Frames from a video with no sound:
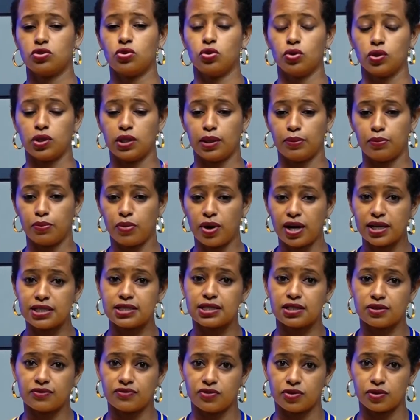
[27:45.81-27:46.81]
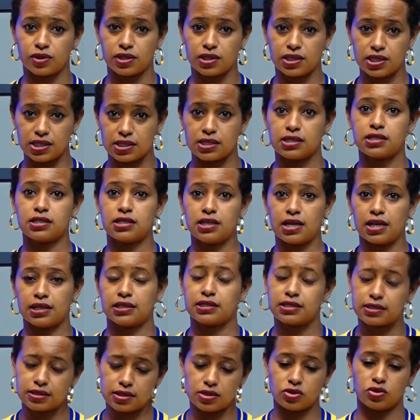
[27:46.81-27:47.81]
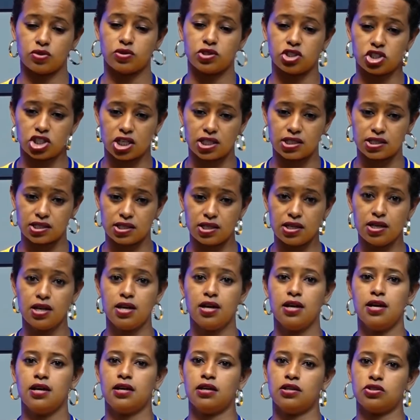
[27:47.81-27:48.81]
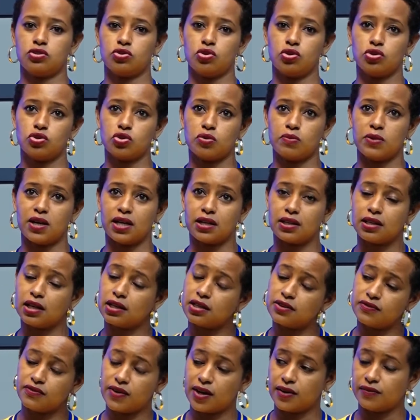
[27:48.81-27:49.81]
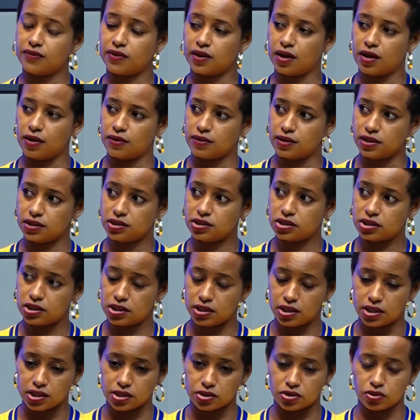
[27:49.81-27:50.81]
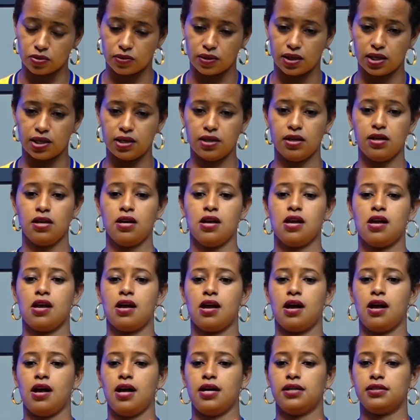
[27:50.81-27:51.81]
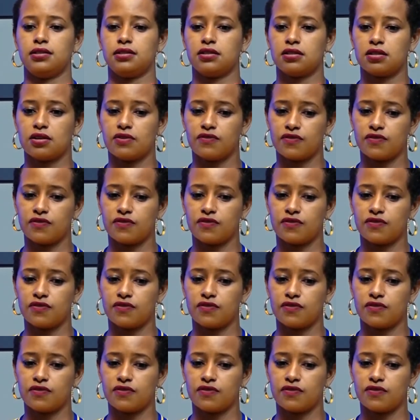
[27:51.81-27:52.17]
So the pricing for this year's season jersey is going to be at 35,000 shillings only. And